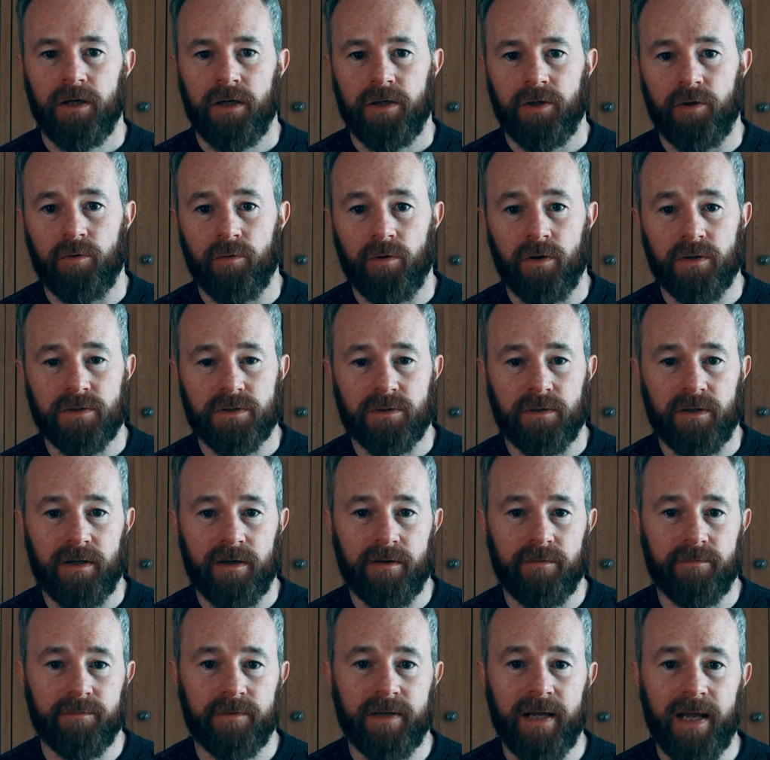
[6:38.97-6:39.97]
You also
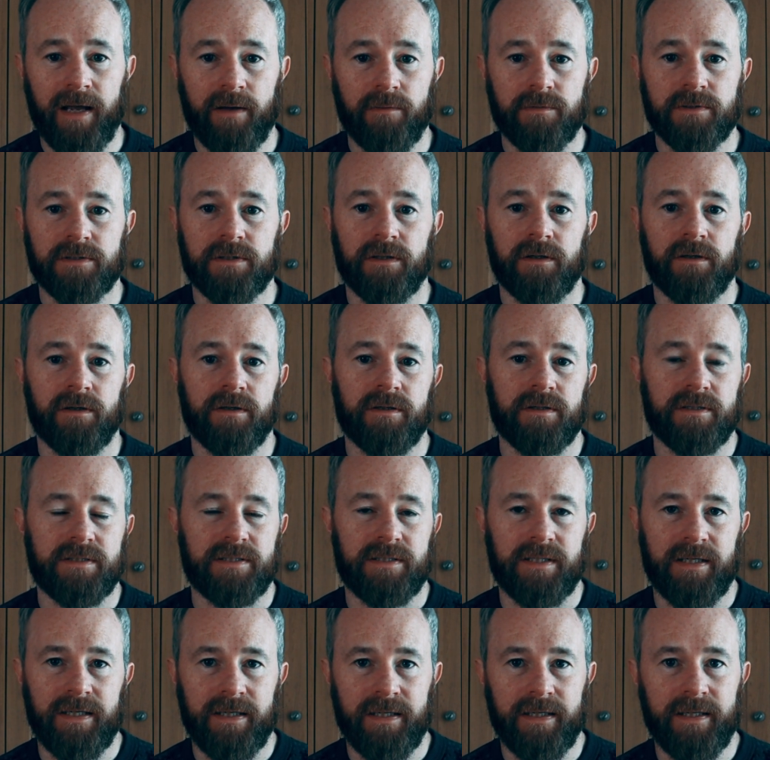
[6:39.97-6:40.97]
have
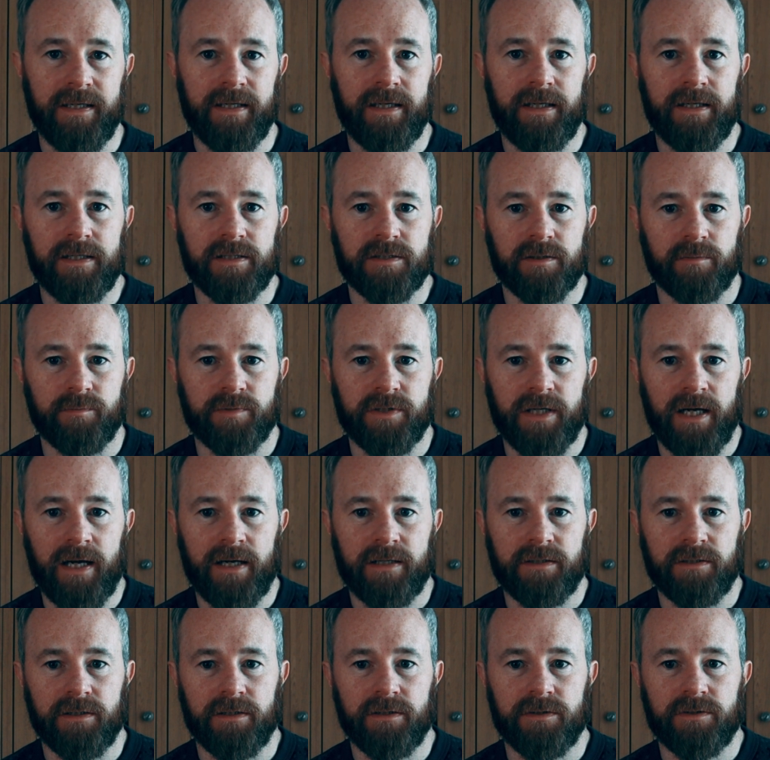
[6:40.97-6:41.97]
councillors, TDs
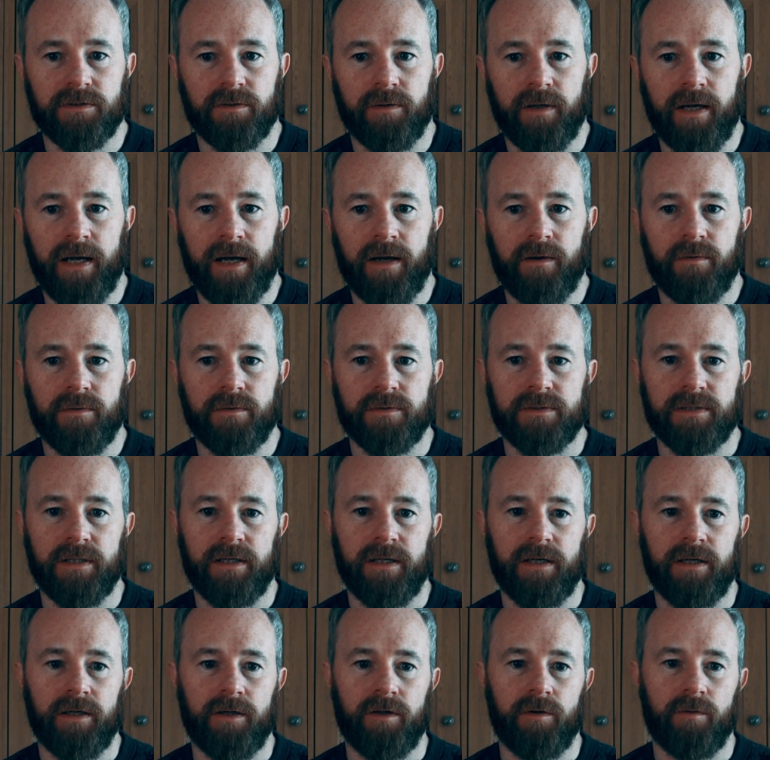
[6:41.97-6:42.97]
objecting to housing,